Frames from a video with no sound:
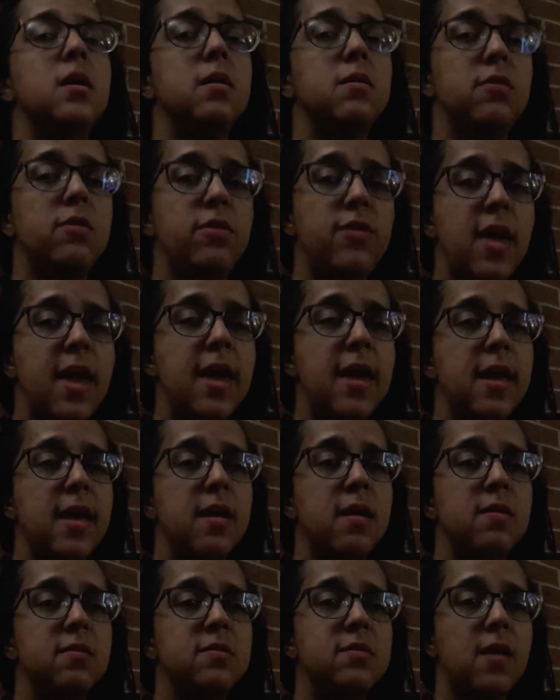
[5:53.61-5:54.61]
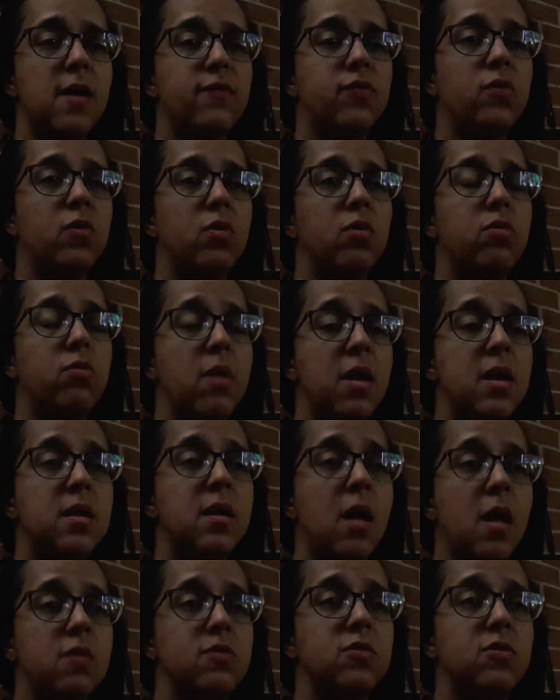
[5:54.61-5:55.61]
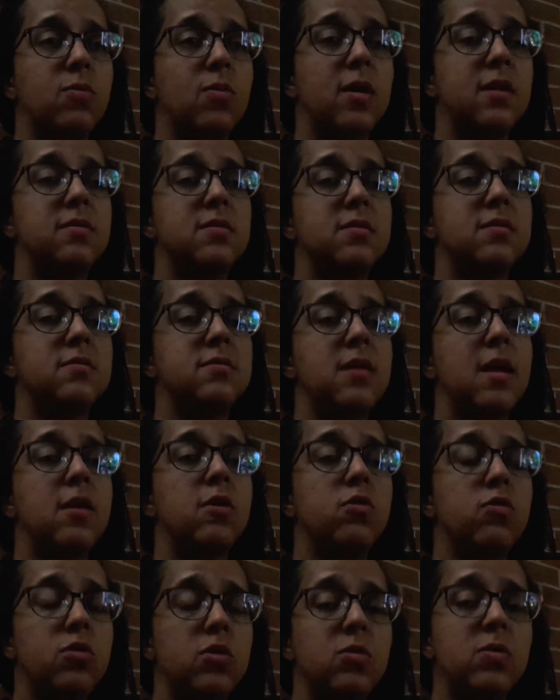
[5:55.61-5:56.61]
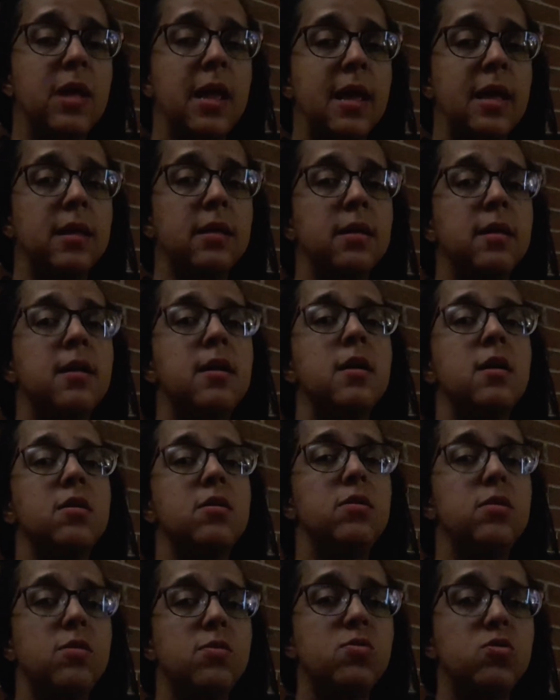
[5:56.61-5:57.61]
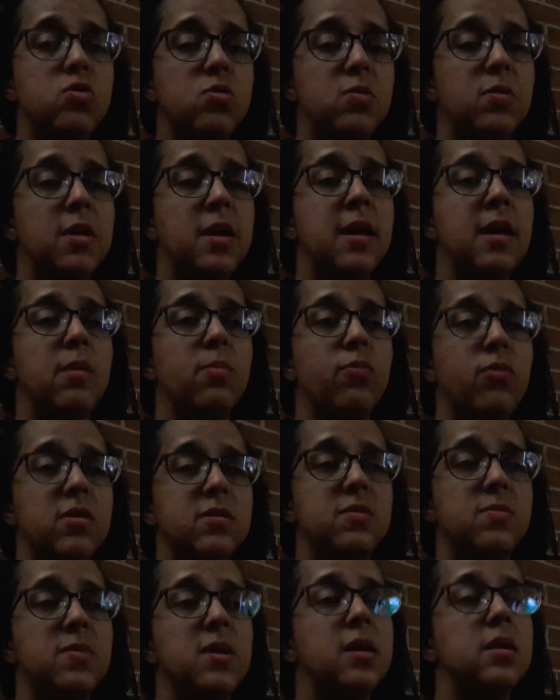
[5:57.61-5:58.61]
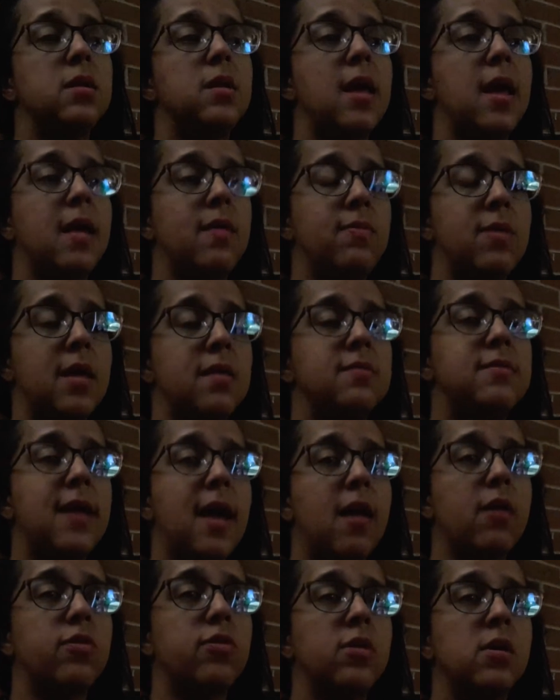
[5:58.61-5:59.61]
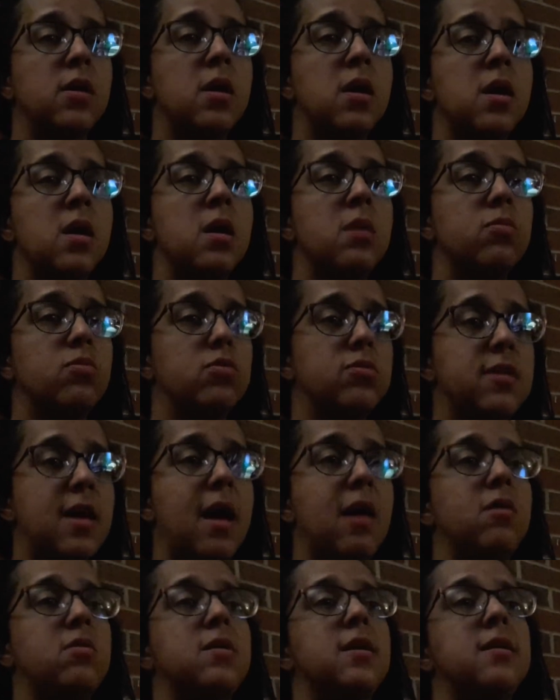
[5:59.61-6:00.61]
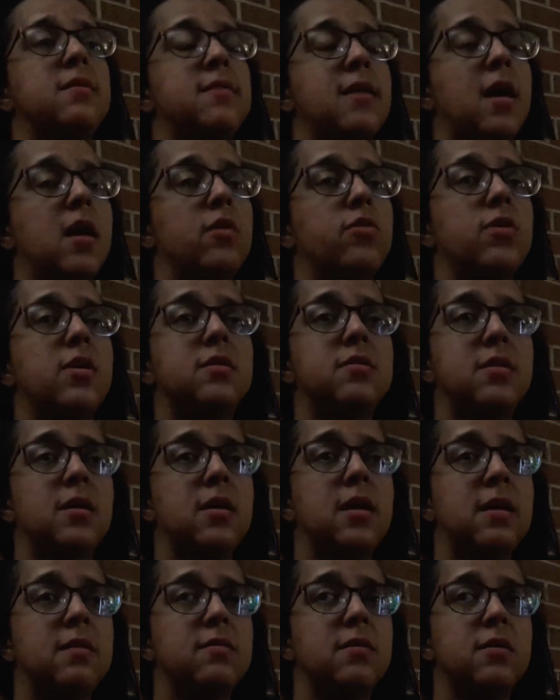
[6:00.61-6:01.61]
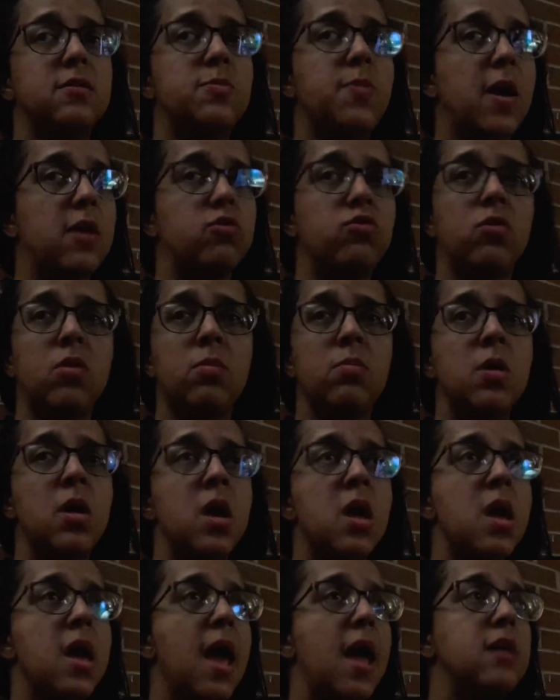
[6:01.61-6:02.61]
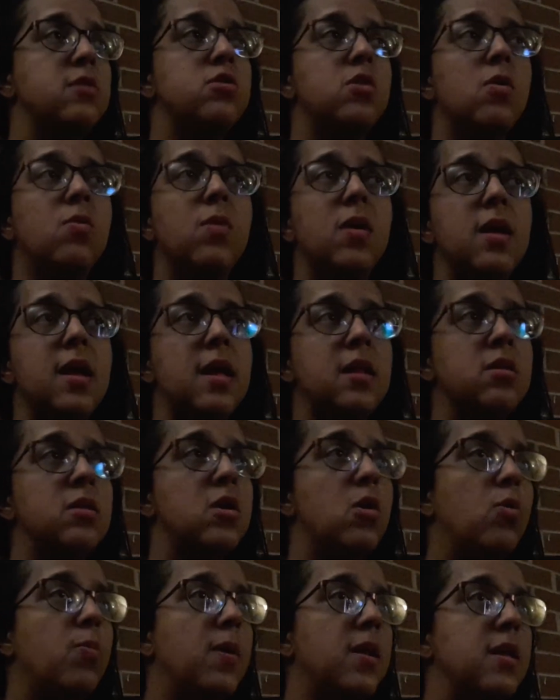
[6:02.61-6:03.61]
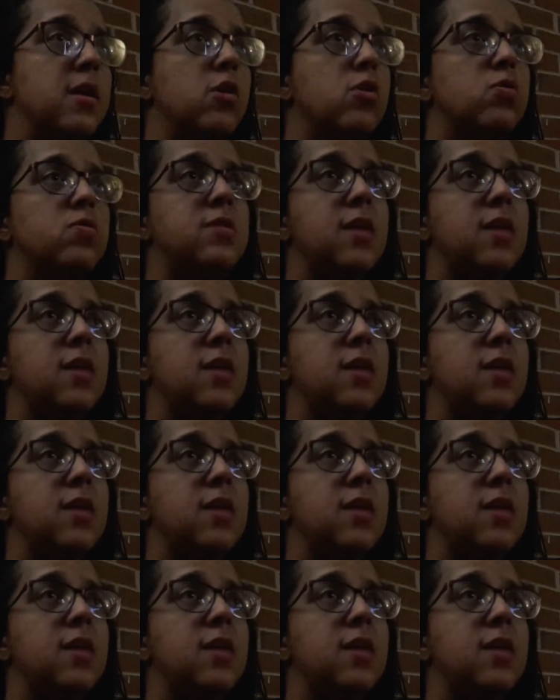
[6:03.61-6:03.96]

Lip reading: they suffer great consequences, including usually imprisonment and then death, brutality, death. It's a spectrum, and no one and nobody who